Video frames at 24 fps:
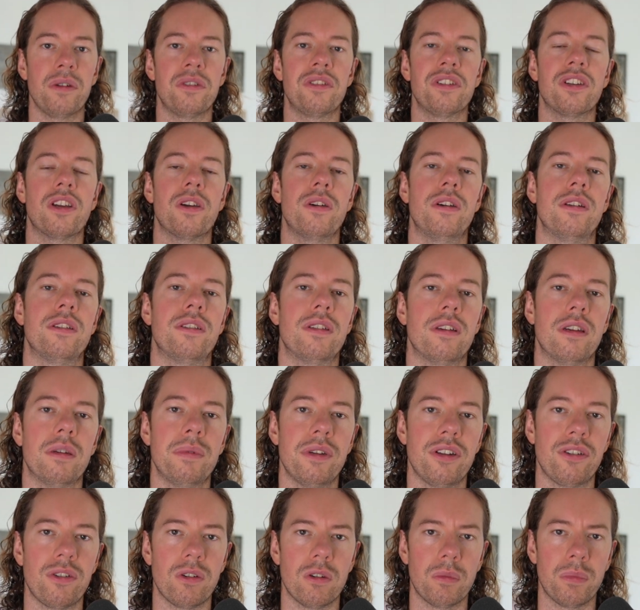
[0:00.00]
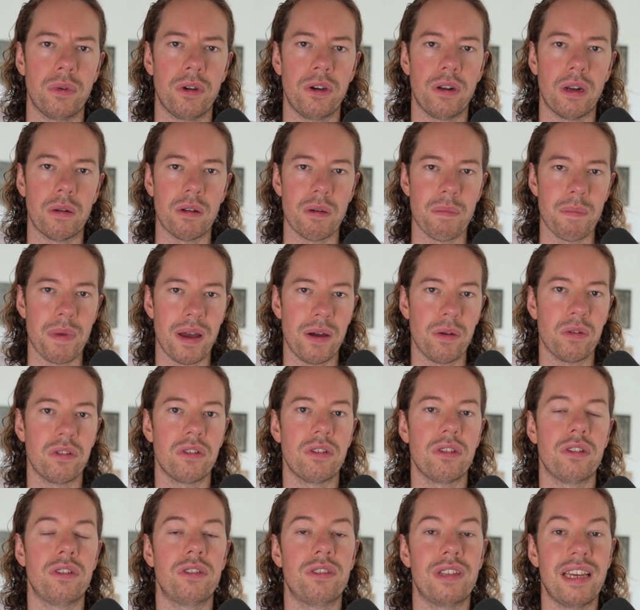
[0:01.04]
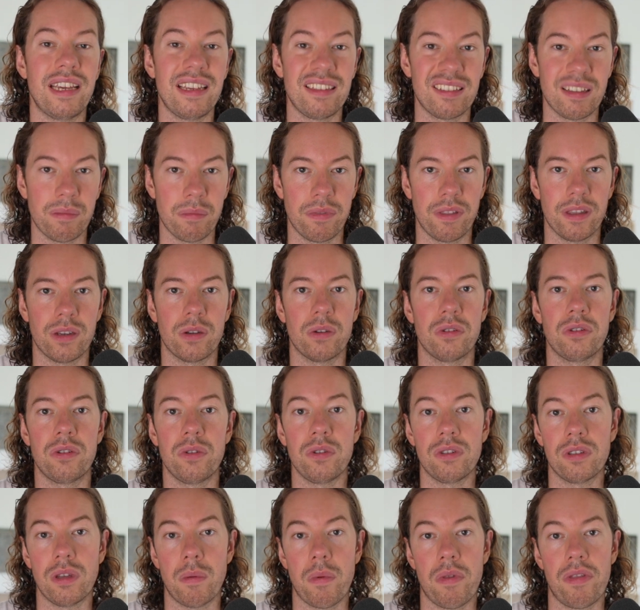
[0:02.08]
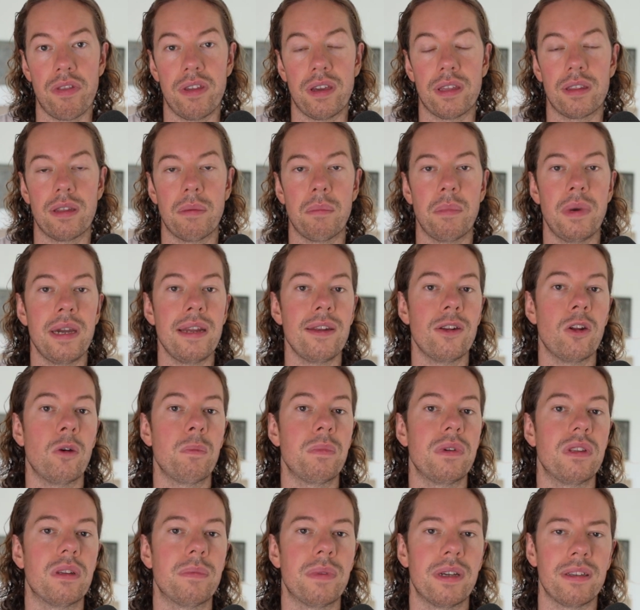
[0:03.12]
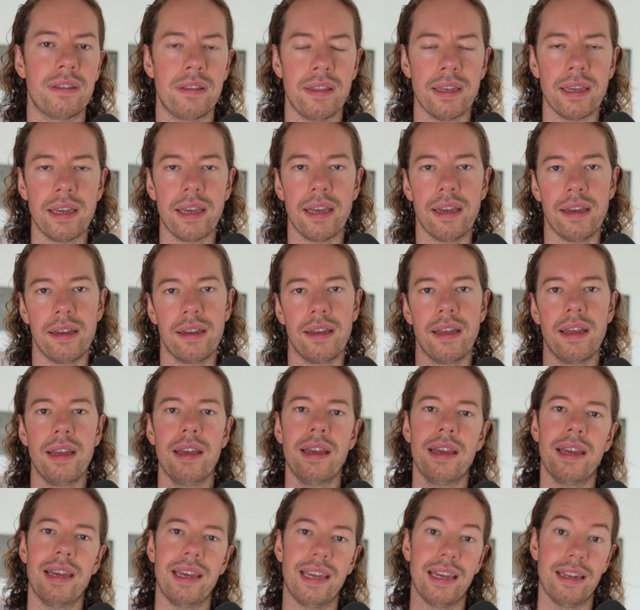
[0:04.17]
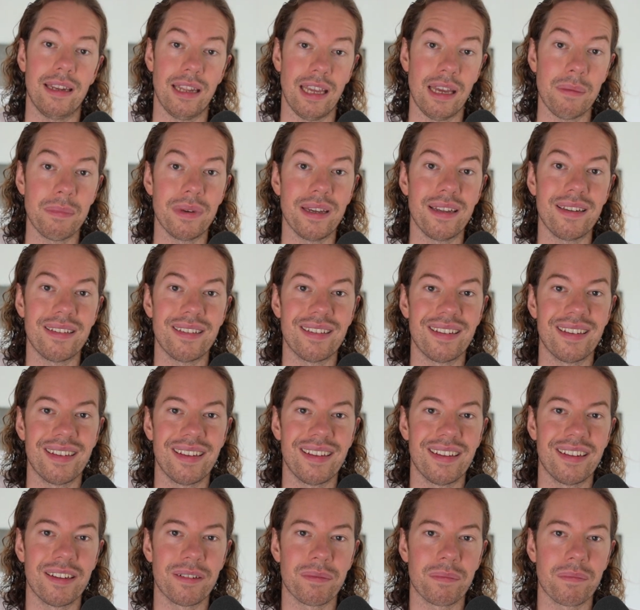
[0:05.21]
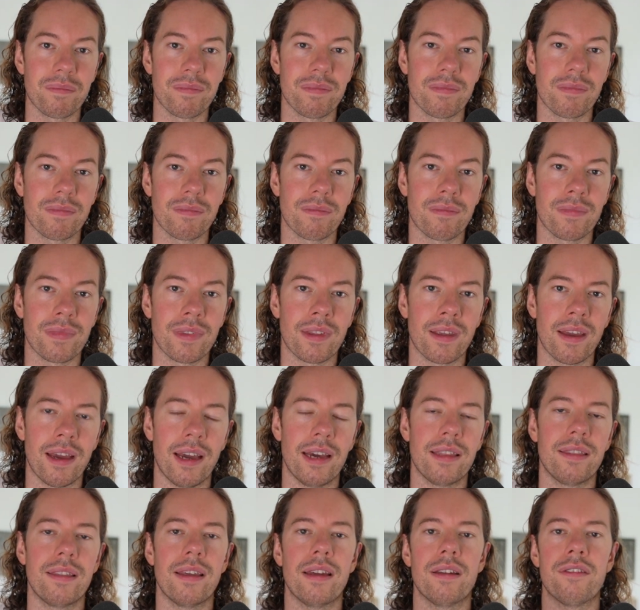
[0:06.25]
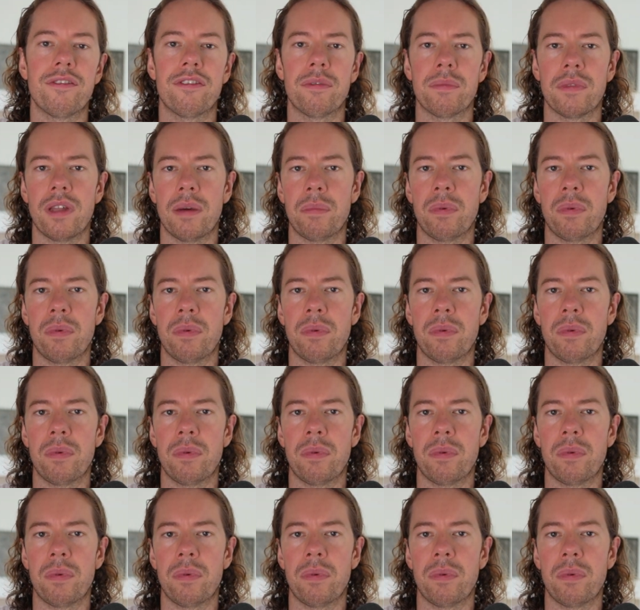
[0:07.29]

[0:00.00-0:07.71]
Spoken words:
go into habitual mode. I'm about to say something or do something that might not be the best thing here. Inhibit. And then from that